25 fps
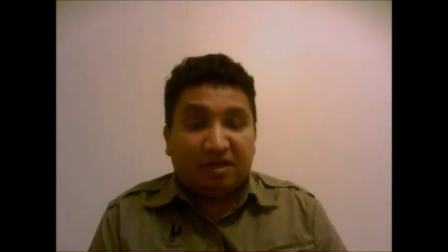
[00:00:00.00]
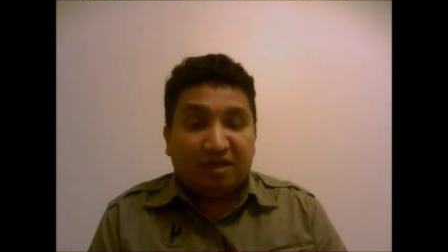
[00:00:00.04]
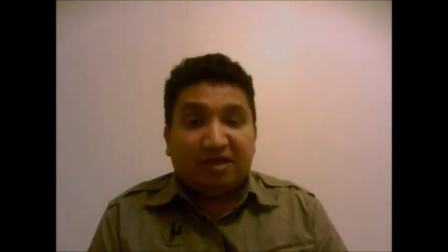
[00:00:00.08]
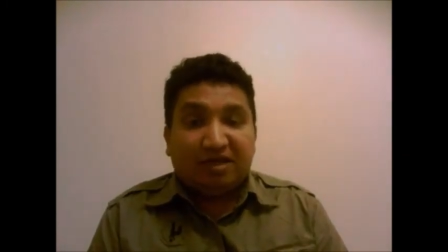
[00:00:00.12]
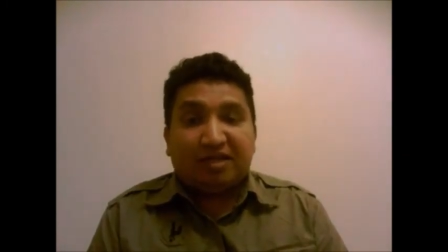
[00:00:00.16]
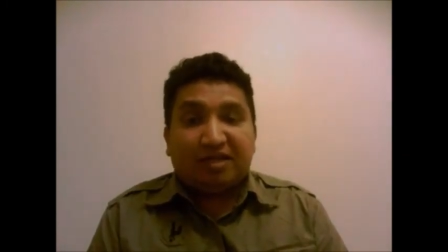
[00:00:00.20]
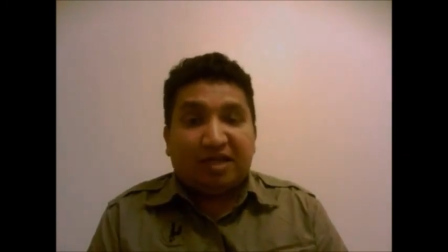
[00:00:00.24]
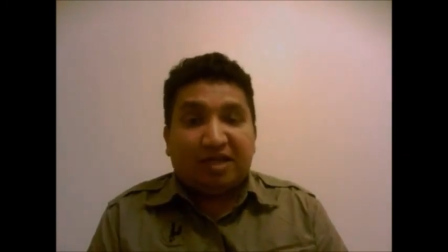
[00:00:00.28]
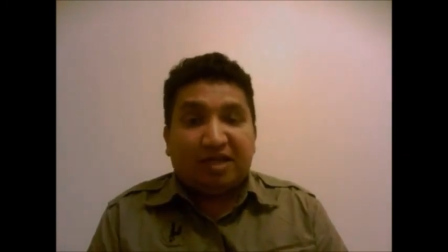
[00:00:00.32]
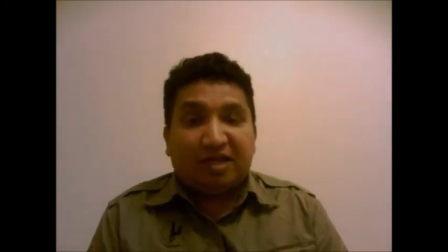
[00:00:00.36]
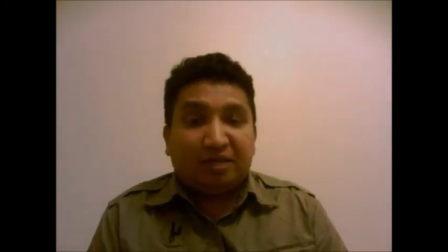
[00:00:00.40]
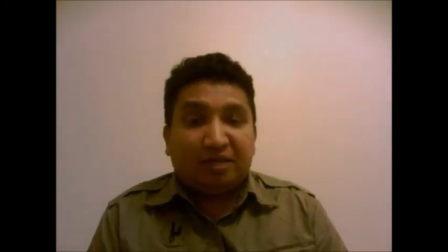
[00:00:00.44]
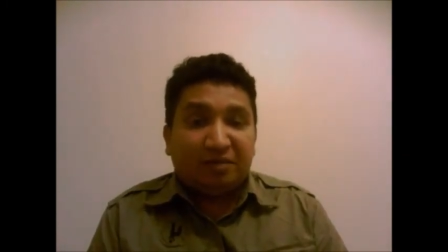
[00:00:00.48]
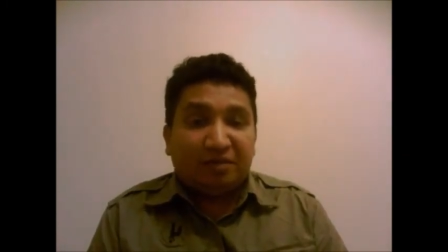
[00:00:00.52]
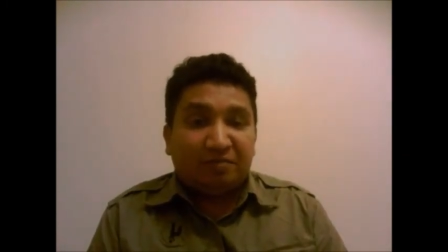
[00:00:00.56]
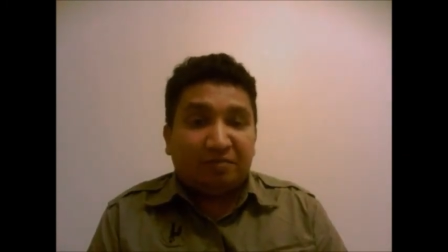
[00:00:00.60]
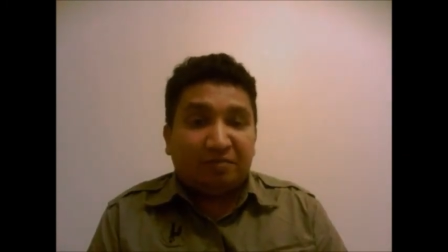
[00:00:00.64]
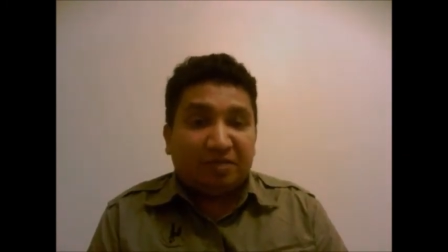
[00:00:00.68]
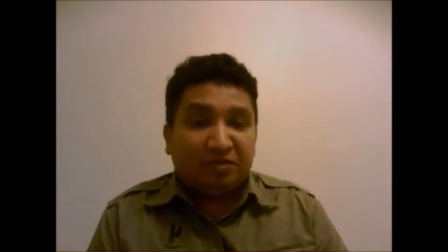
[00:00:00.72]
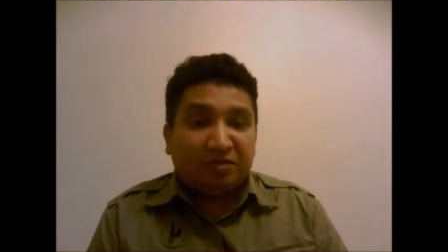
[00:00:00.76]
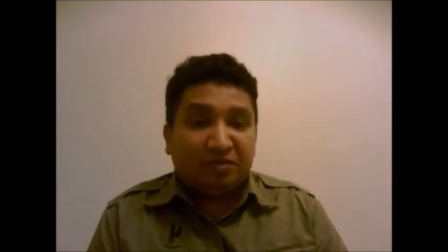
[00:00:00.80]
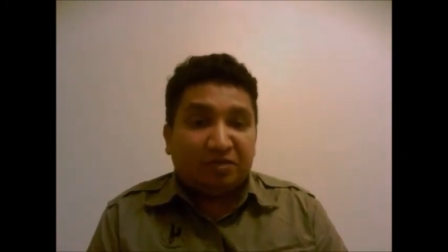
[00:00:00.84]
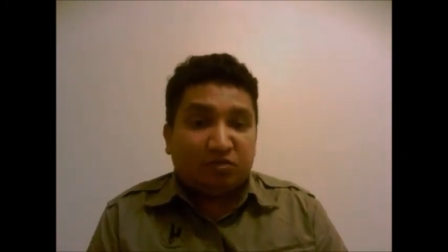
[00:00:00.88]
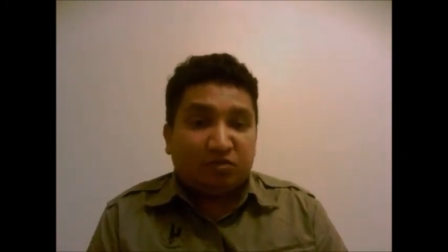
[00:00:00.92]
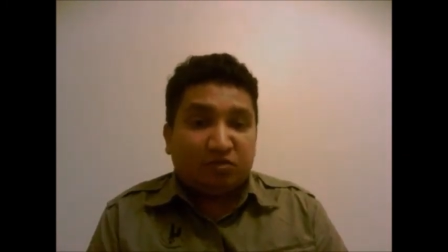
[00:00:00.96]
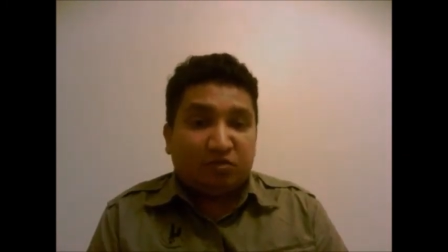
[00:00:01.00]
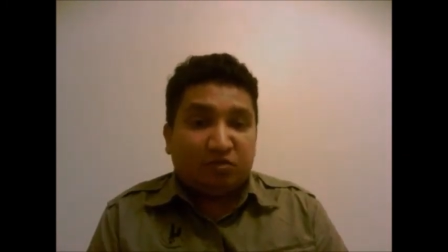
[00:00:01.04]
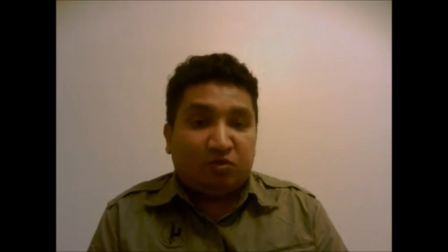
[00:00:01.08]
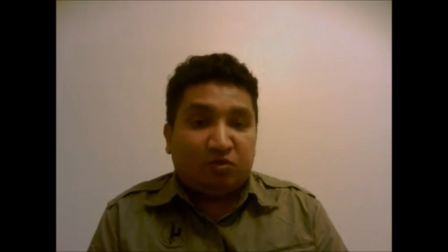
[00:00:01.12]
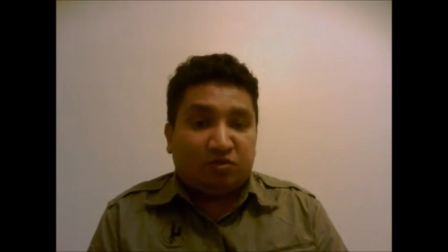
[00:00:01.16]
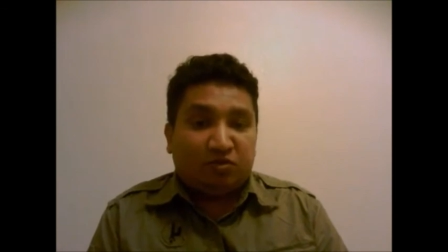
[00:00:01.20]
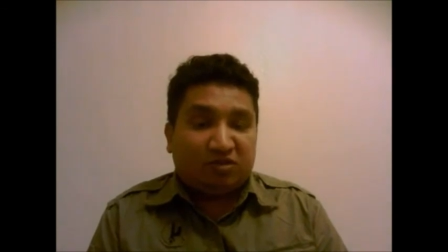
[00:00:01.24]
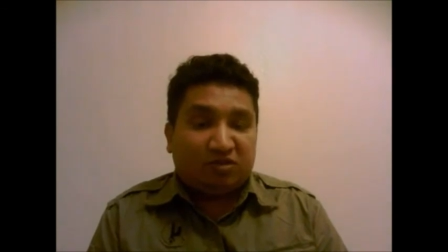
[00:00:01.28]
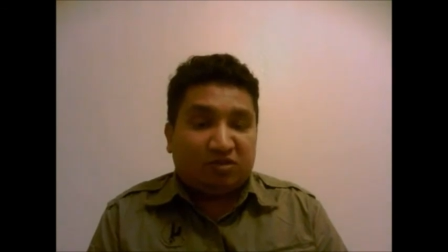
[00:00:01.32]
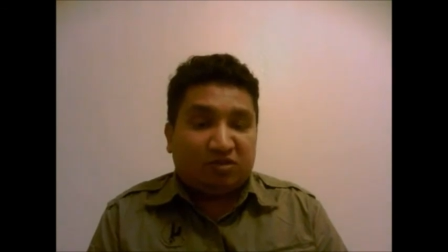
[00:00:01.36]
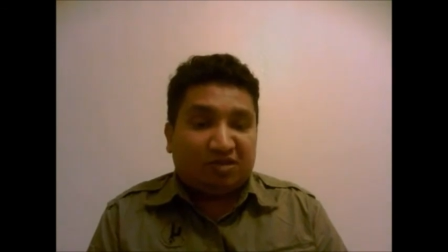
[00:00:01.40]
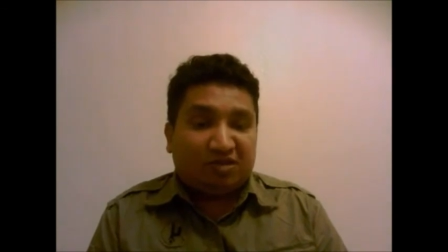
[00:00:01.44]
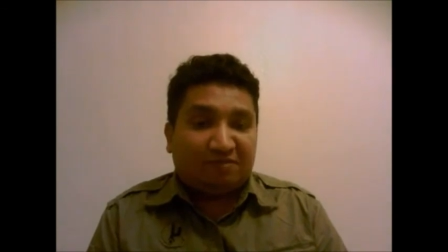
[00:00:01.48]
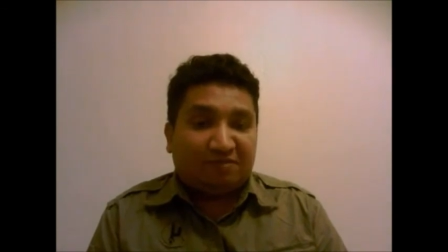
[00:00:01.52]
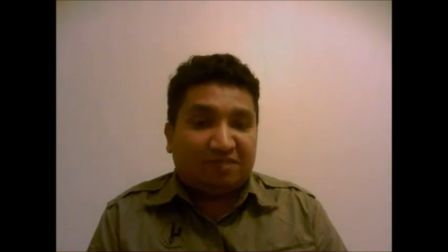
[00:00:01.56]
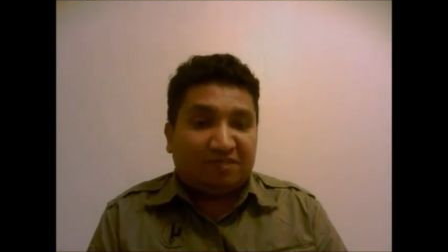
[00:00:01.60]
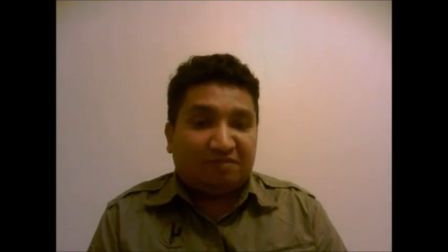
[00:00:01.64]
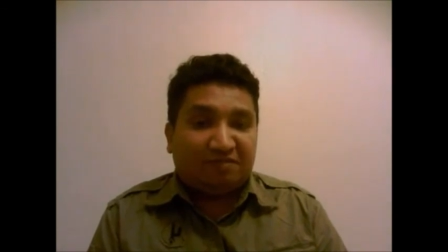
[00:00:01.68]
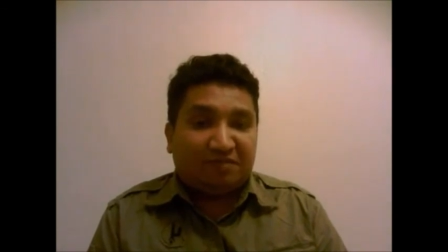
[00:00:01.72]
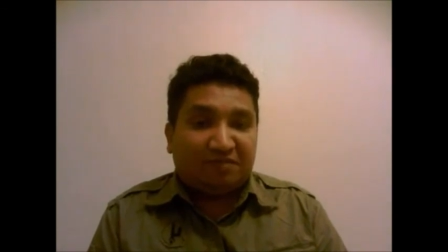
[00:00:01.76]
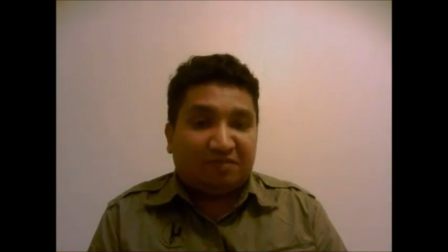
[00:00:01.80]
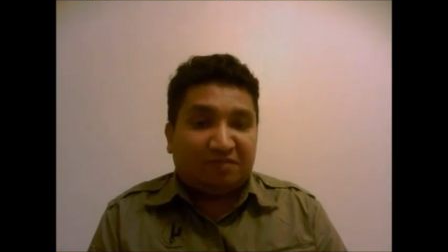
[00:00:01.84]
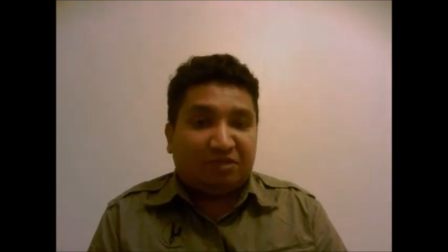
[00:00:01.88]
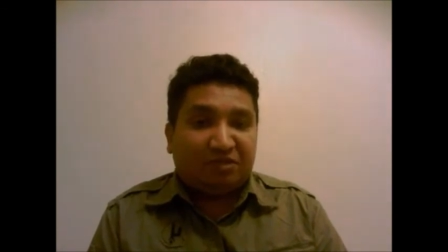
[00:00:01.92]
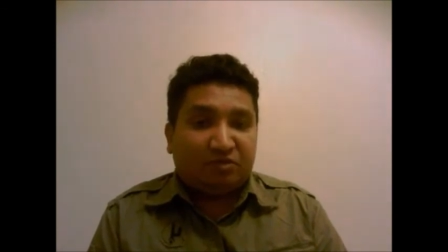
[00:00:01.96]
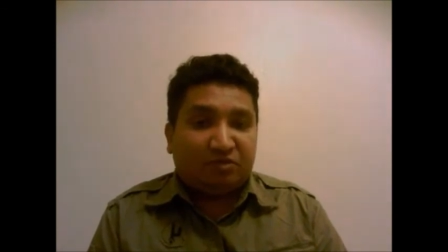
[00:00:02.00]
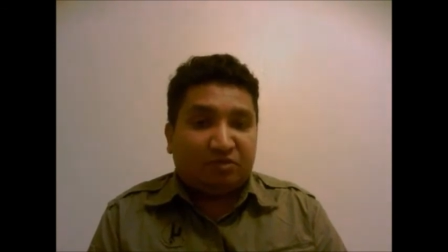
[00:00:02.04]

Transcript: in helping me score 770